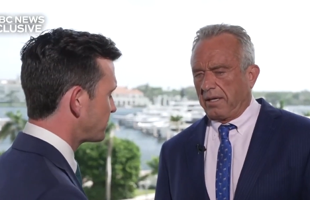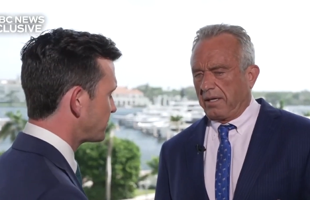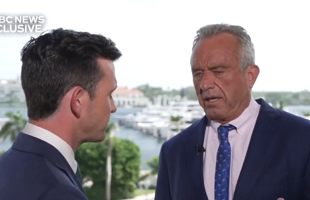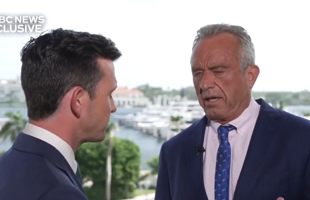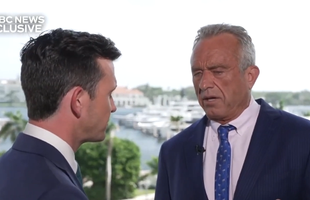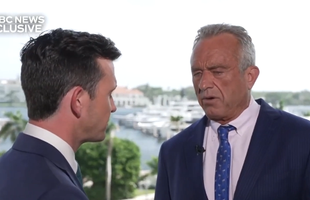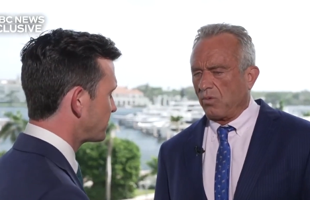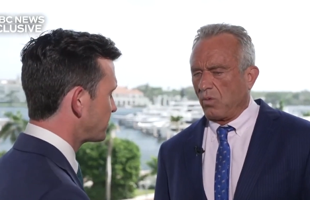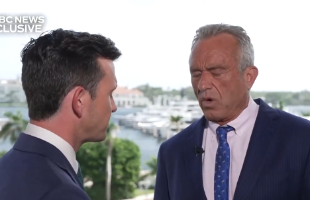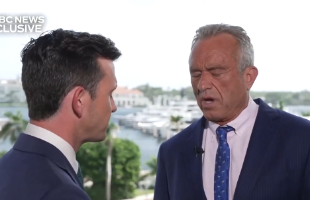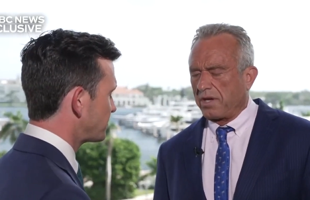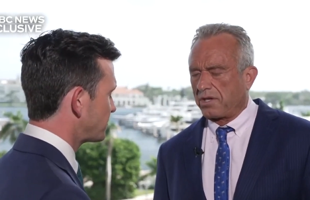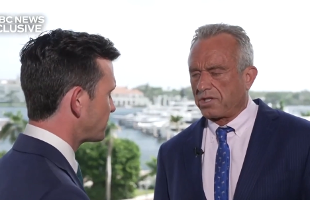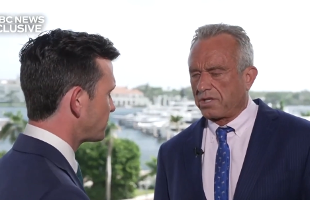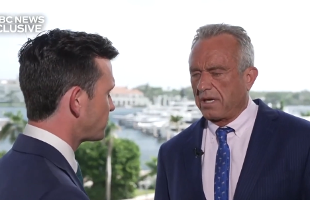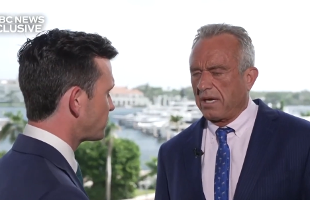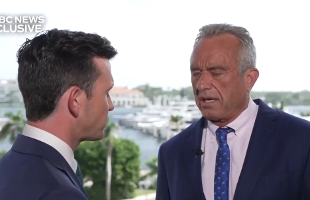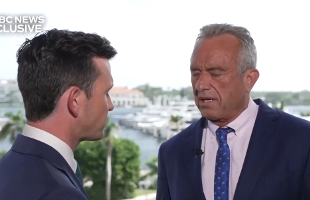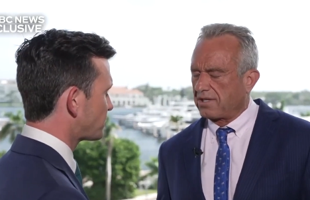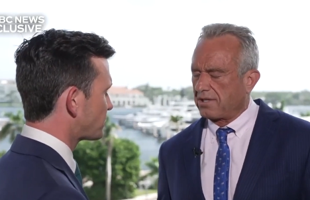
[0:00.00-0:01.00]
Speaker 1: in
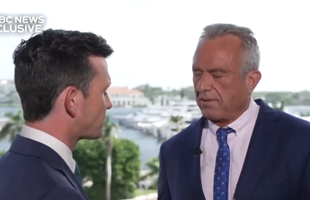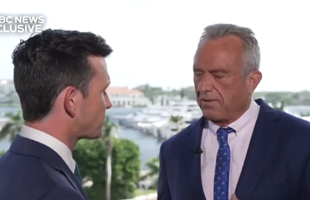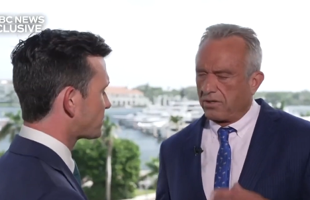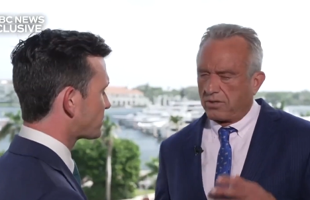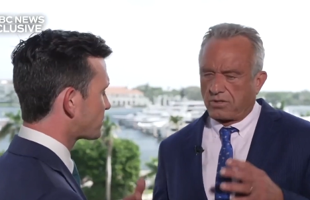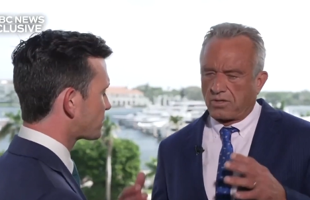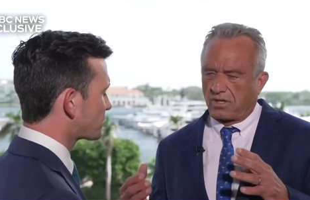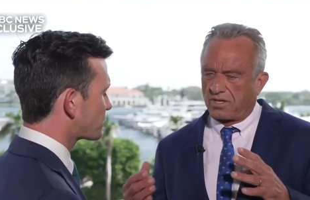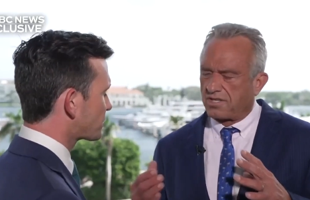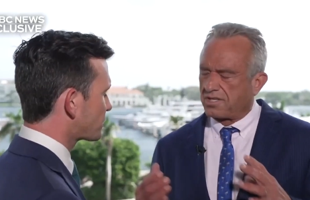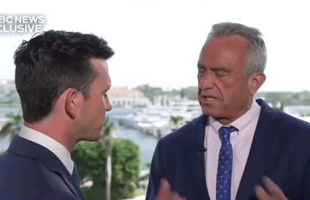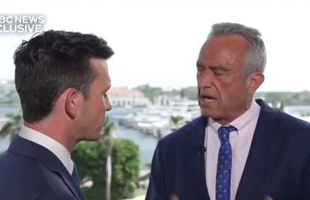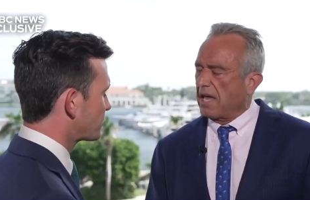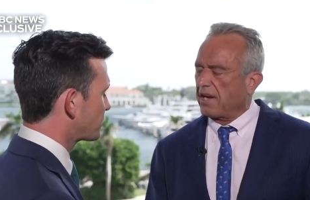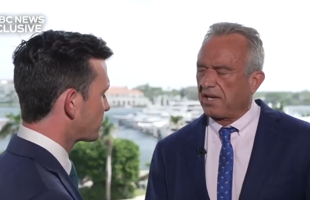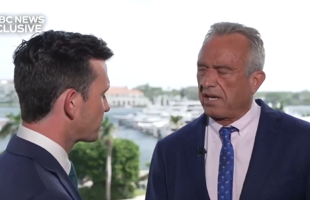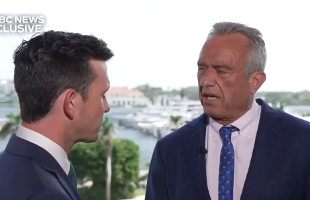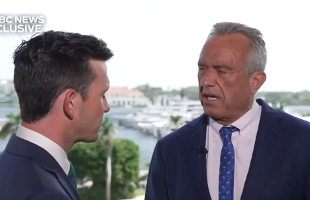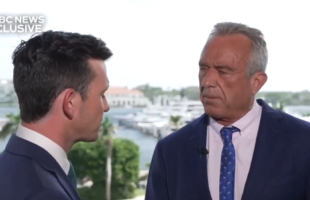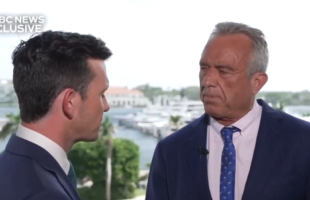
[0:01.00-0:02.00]
which he
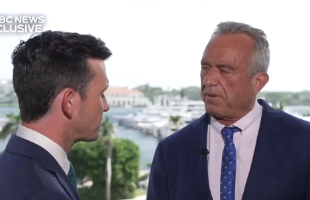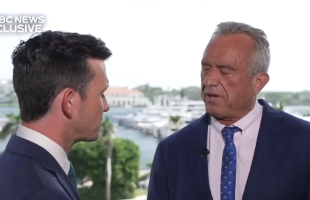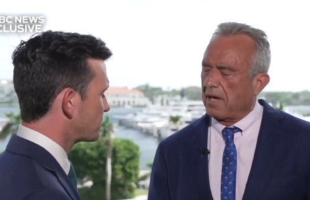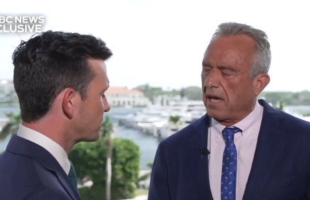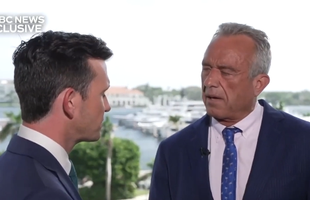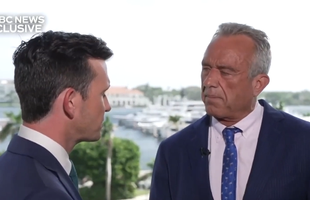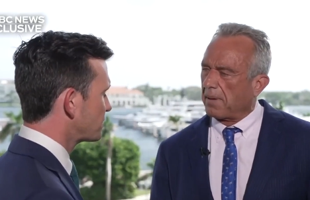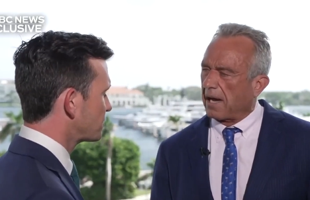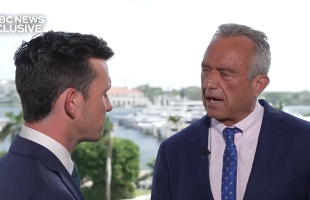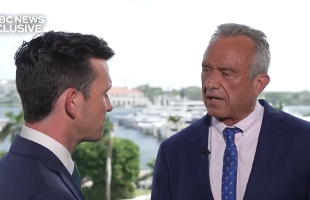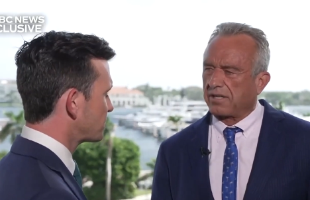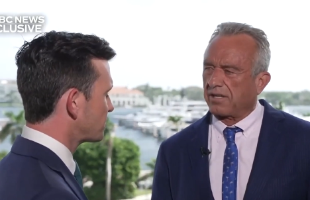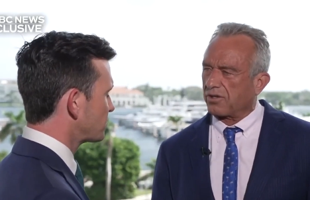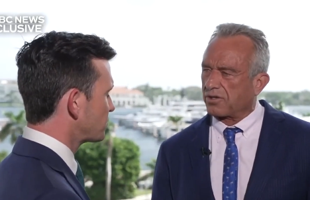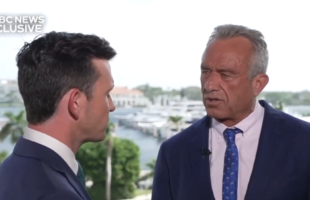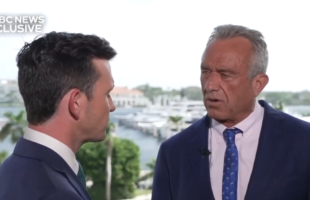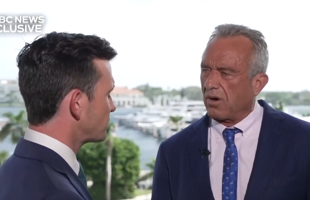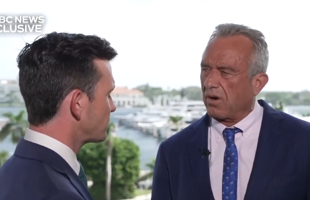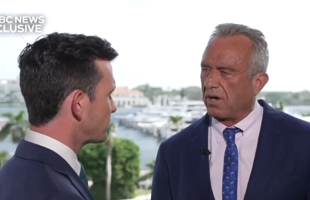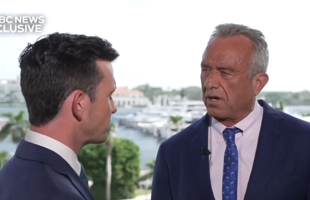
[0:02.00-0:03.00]
sent EPA back to the
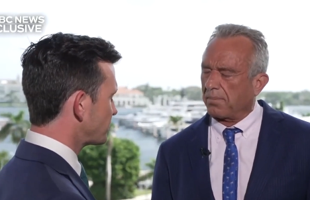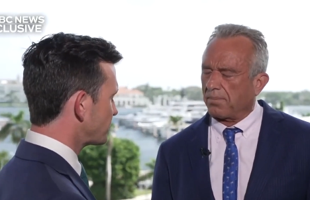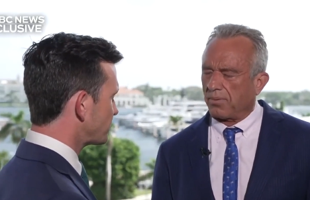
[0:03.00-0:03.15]
drawing